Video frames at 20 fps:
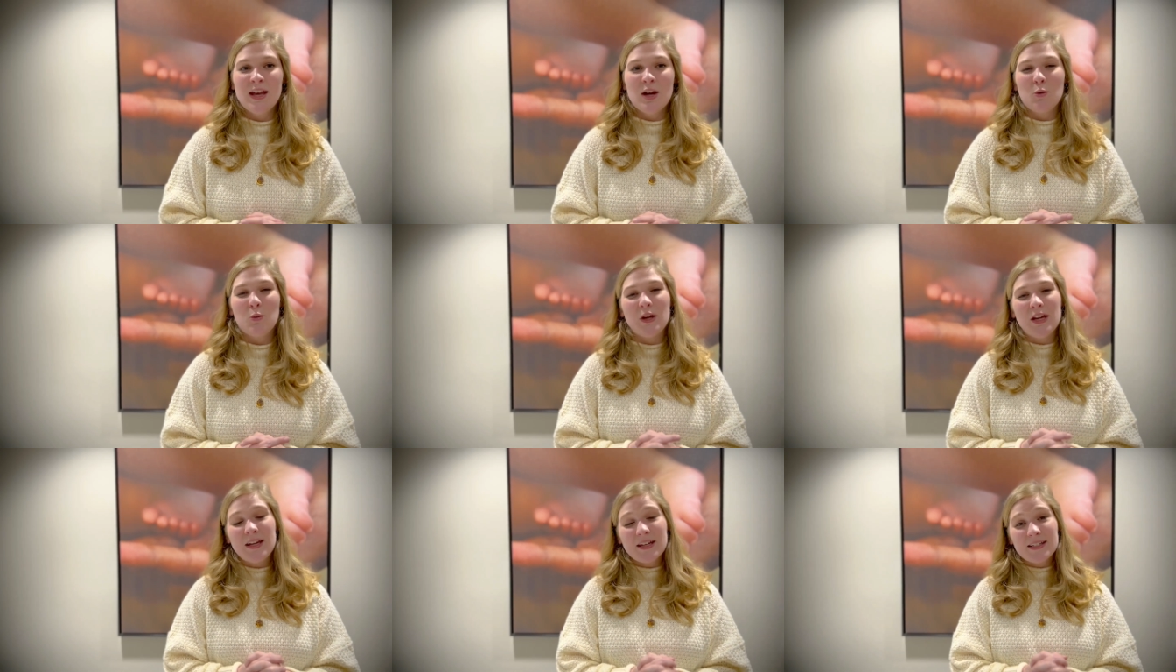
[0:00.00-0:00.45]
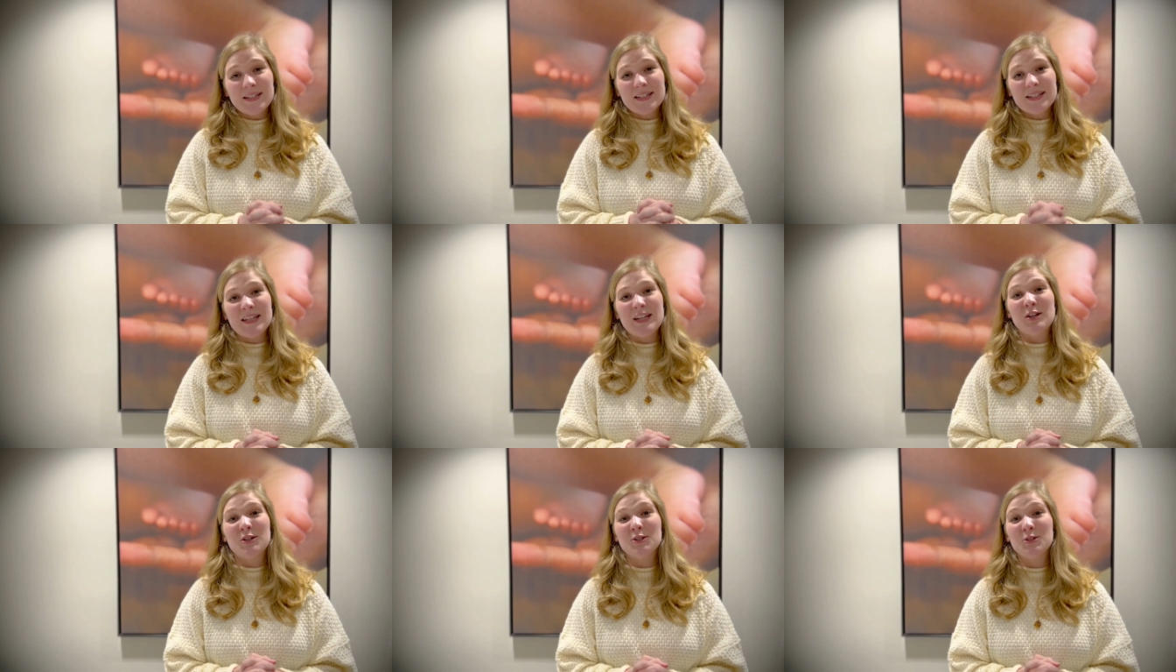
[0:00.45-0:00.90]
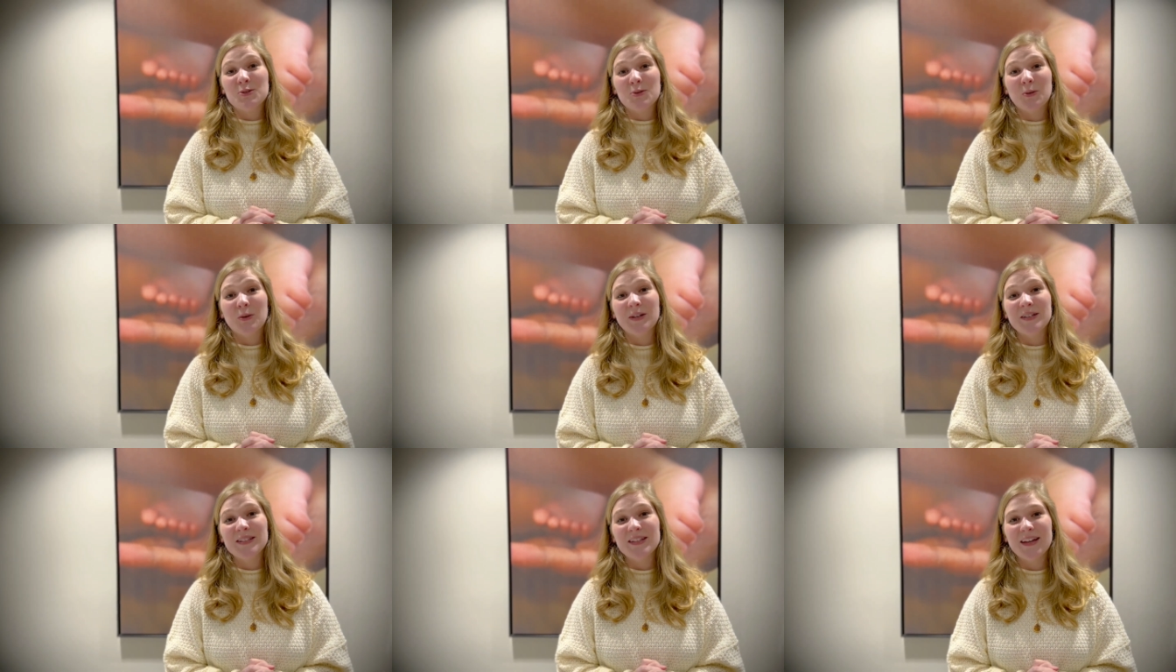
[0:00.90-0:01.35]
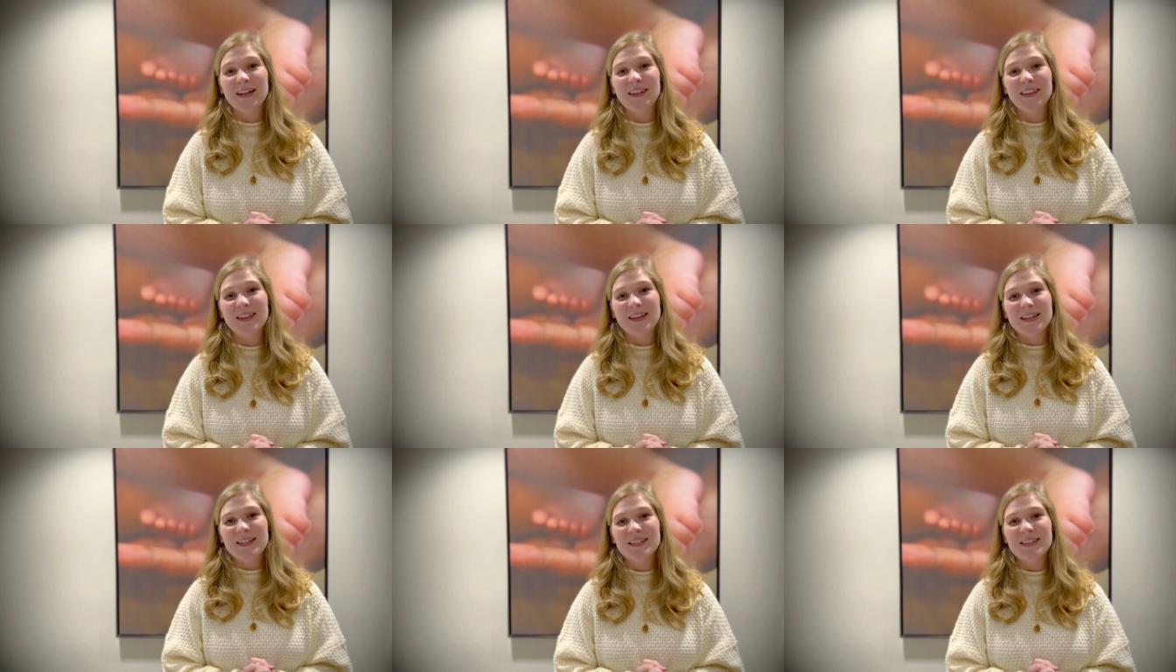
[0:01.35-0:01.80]
We get to hear stories like
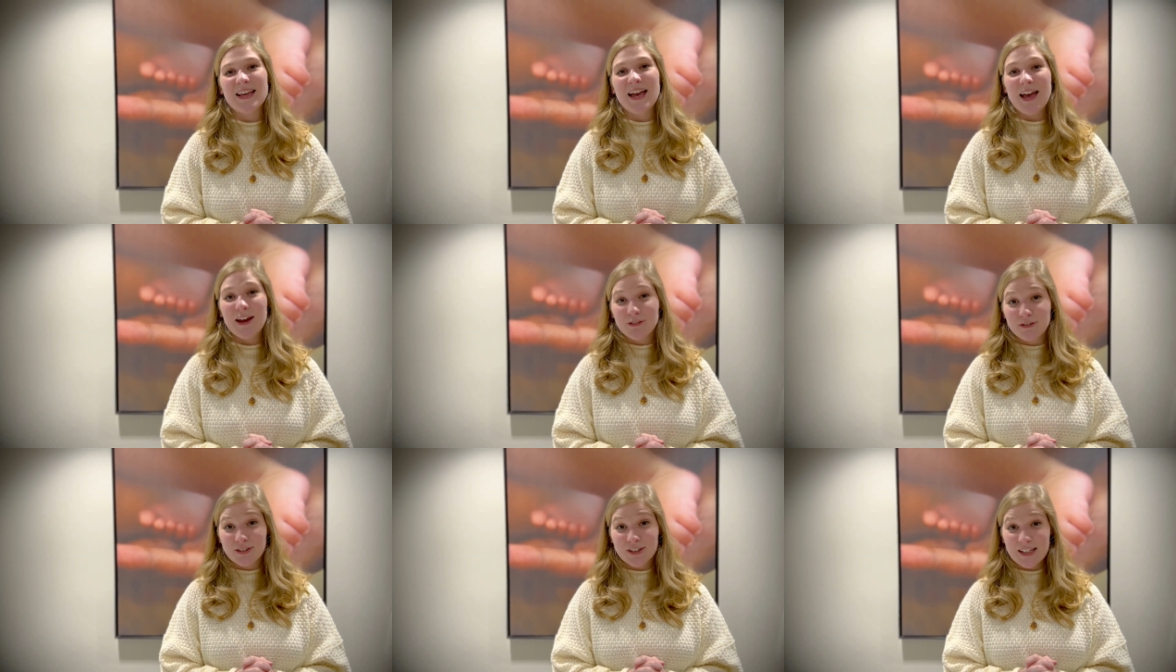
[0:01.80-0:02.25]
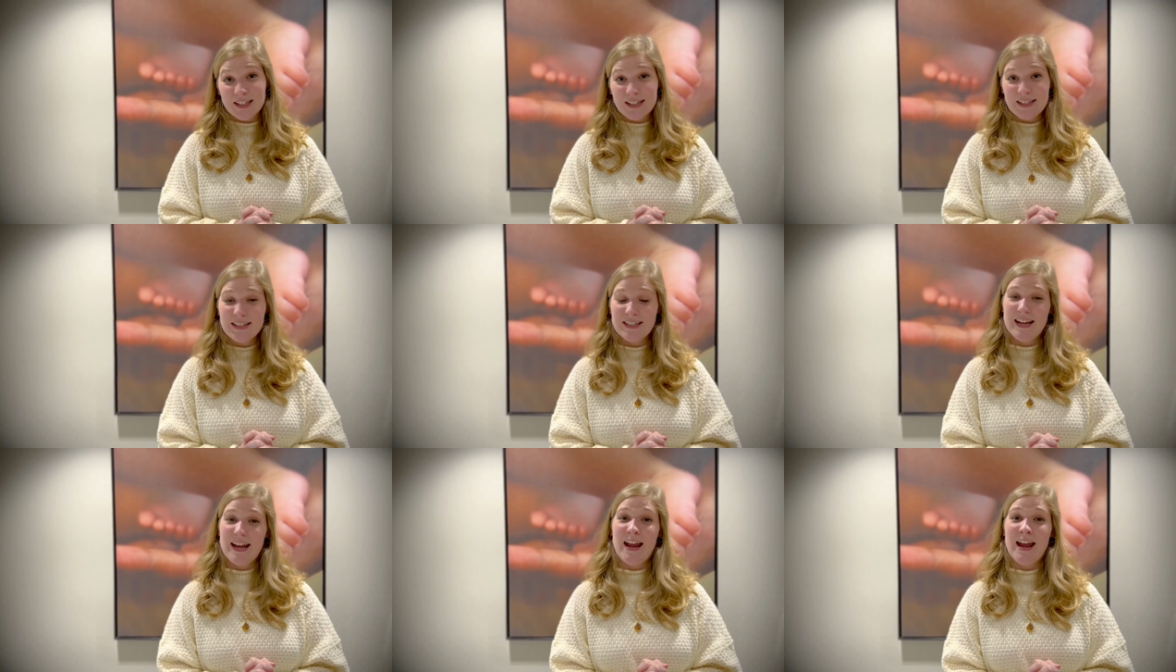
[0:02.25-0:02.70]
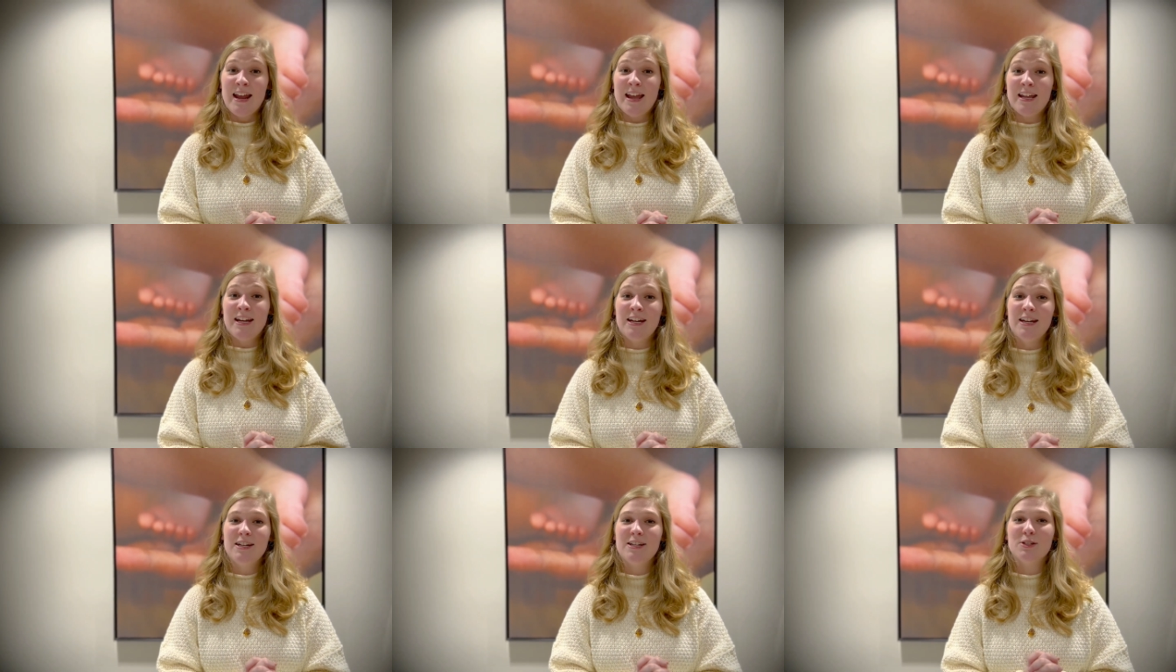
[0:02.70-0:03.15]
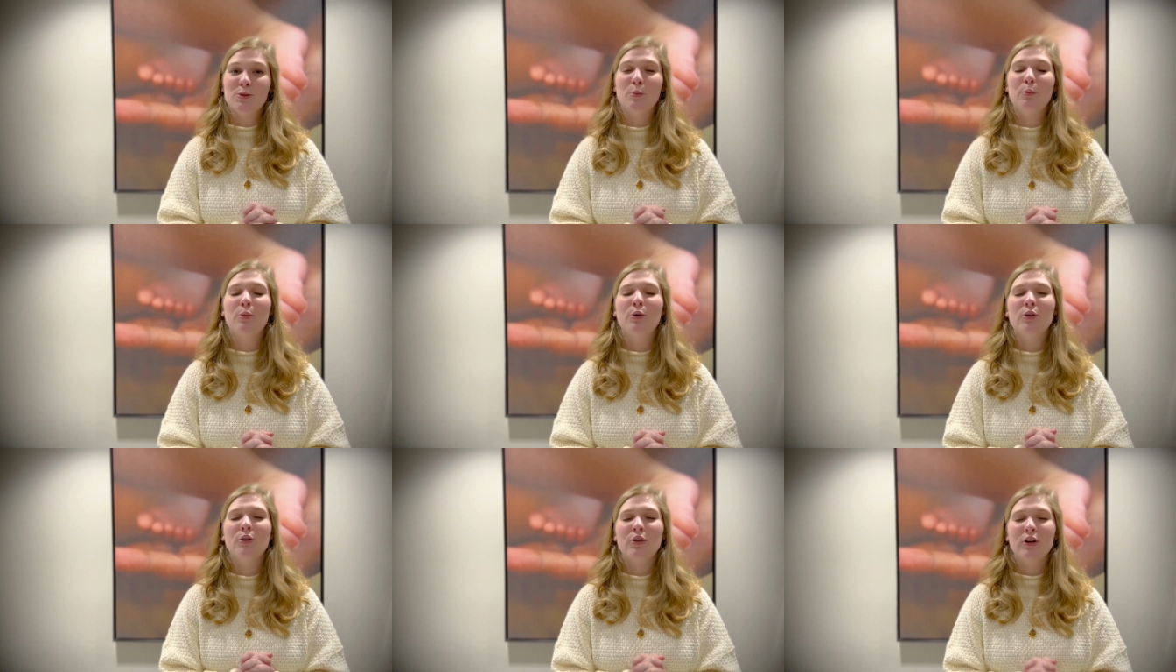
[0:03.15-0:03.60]
this every day, and it is a
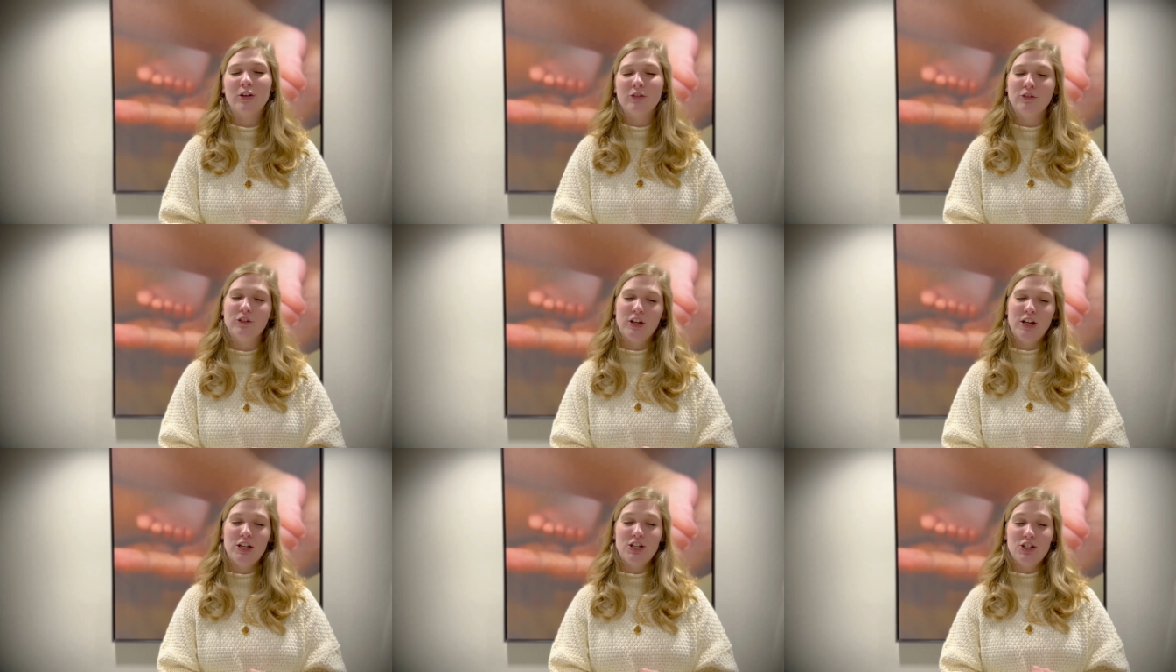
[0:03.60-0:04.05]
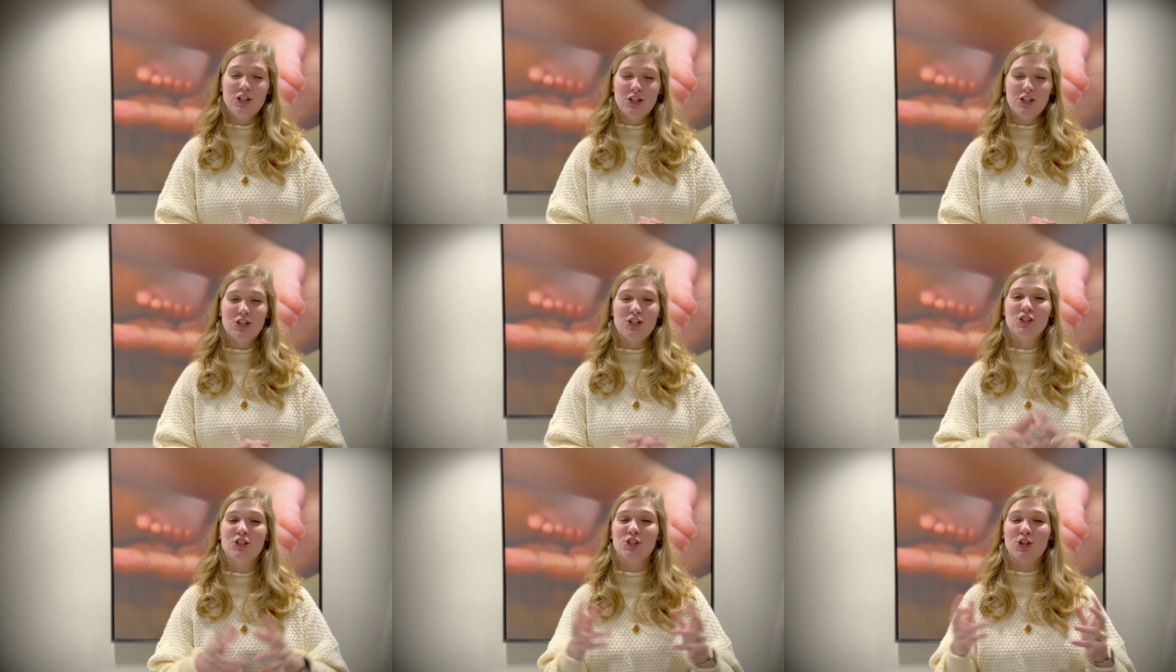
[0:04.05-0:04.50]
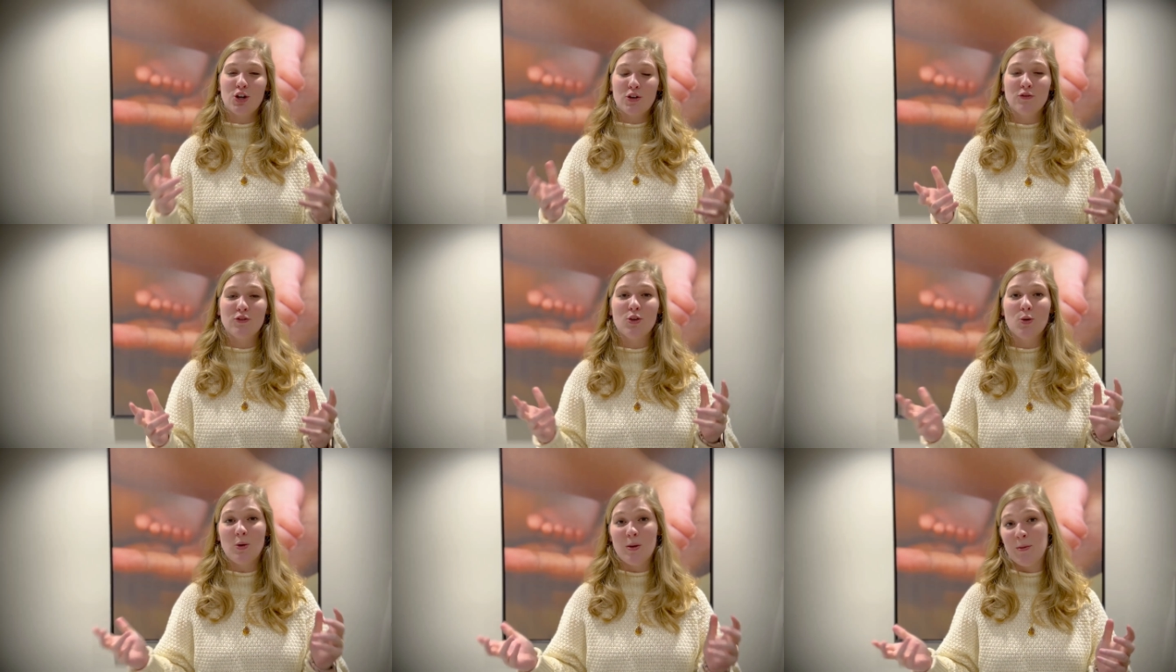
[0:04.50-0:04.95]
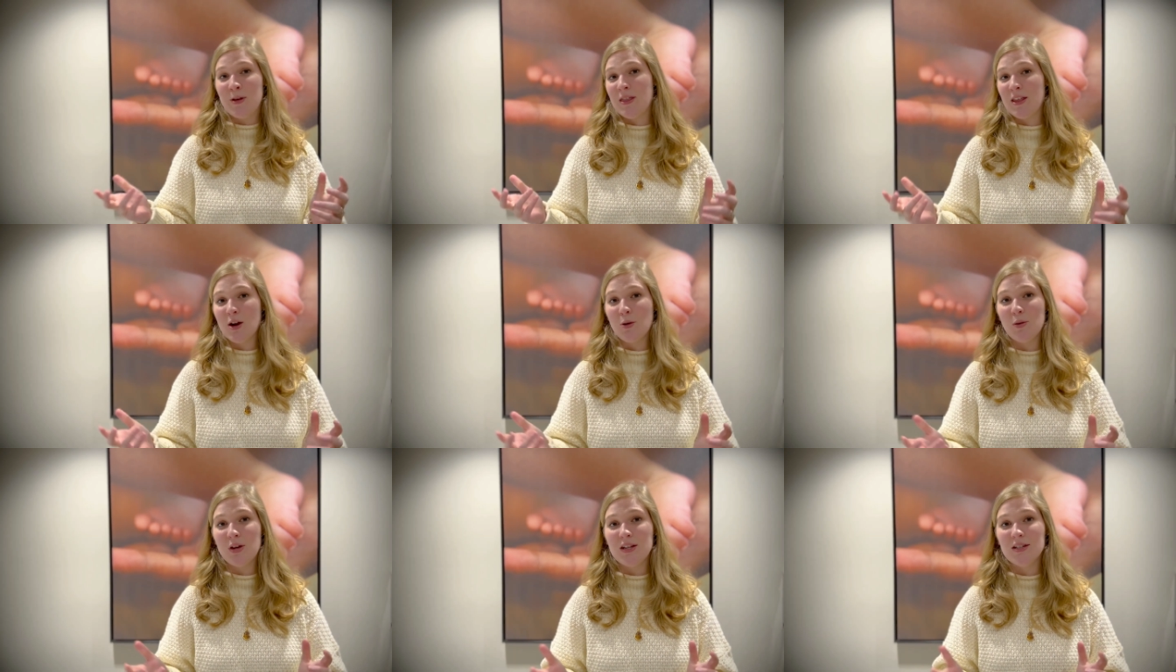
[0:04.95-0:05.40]
privilege to serve the women
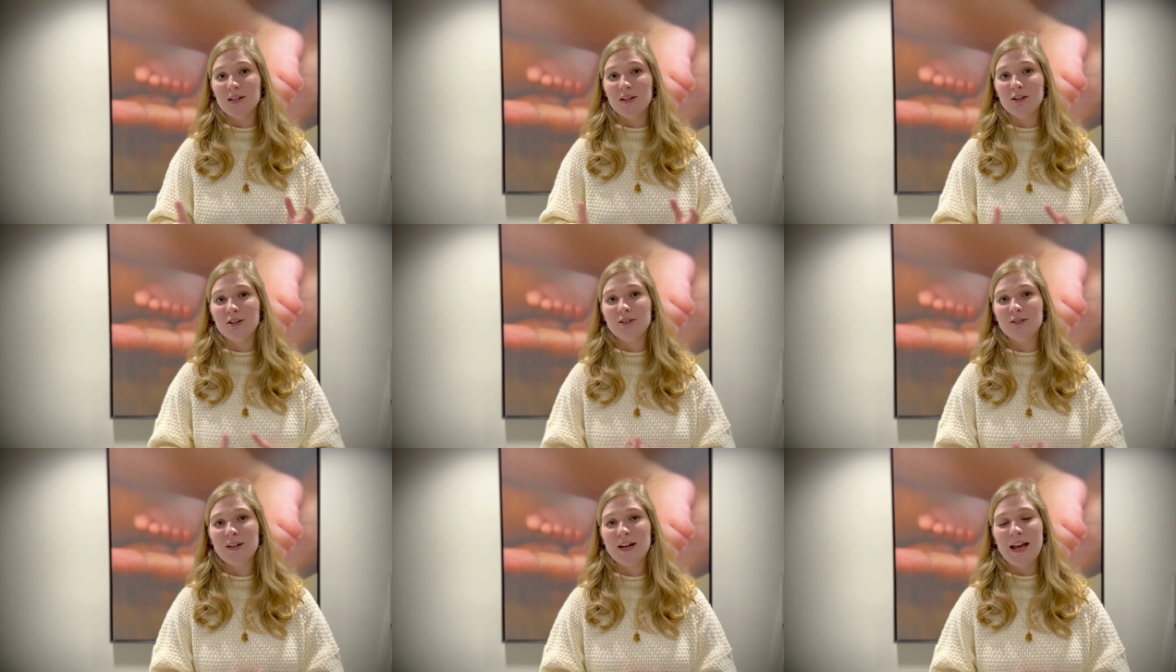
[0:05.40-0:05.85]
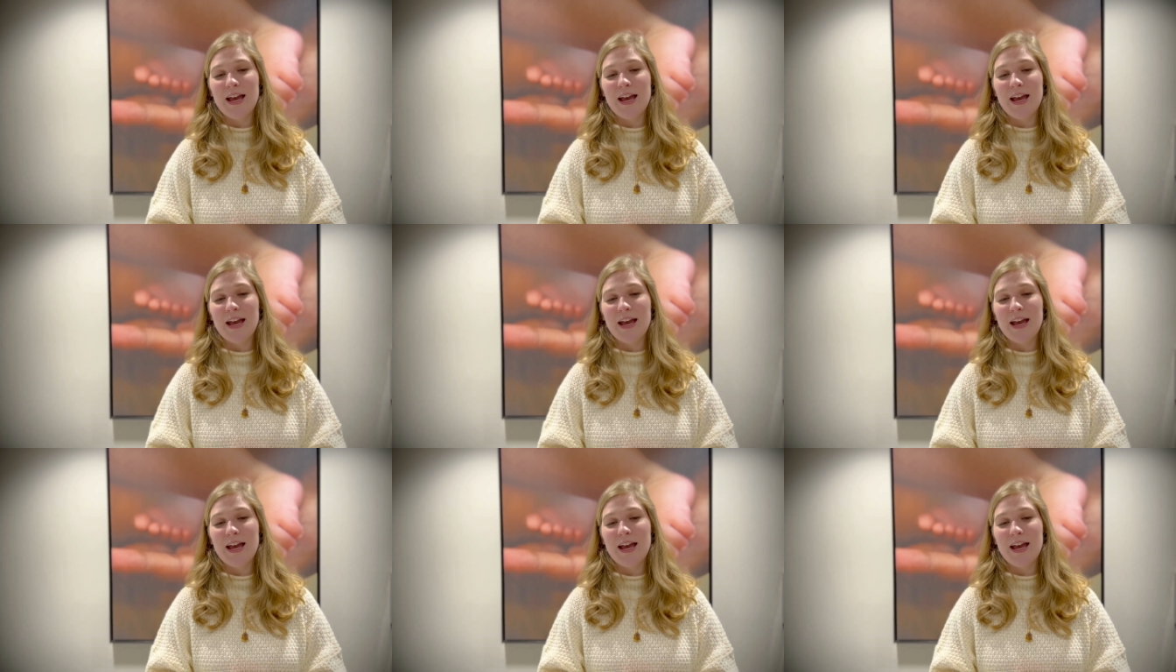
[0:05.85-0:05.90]
that we do.